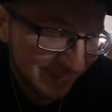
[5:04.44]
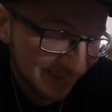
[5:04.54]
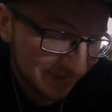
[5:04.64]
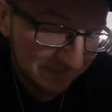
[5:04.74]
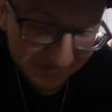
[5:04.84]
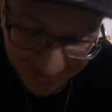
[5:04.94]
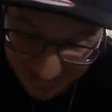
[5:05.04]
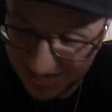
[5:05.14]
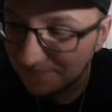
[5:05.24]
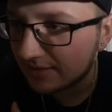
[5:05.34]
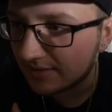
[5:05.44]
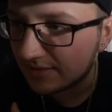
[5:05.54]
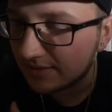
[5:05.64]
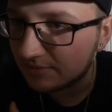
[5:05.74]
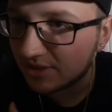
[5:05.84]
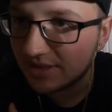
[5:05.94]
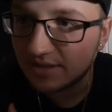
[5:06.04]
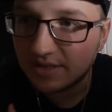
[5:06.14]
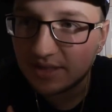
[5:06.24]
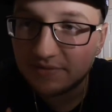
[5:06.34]
So yeah, uh, I'm trying
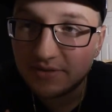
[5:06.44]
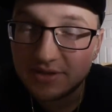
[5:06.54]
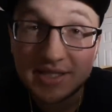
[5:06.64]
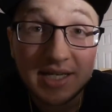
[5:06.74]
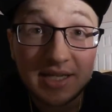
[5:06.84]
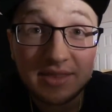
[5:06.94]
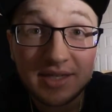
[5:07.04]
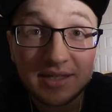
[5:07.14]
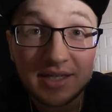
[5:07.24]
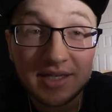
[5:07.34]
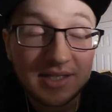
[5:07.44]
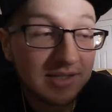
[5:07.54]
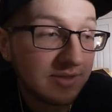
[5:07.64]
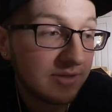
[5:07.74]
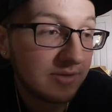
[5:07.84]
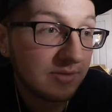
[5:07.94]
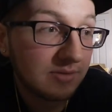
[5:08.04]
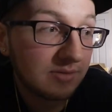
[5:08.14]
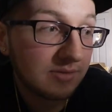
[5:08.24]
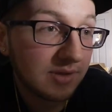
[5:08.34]
to think if there's anything that I need to to
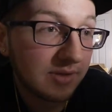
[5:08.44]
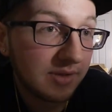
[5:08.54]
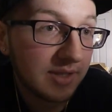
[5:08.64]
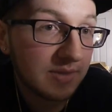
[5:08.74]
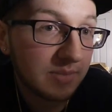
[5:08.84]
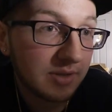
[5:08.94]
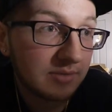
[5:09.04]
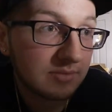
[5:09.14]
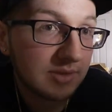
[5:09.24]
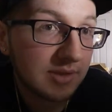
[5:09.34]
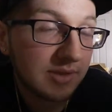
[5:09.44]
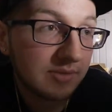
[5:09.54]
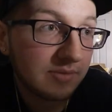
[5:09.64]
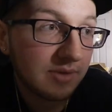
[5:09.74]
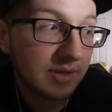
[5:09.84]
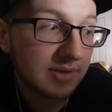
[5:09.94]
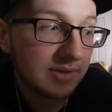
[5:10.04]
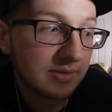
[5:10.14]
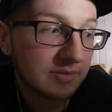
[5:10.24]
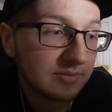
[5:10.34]
tell you guys about. I don't think
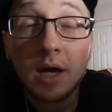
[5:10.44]
so.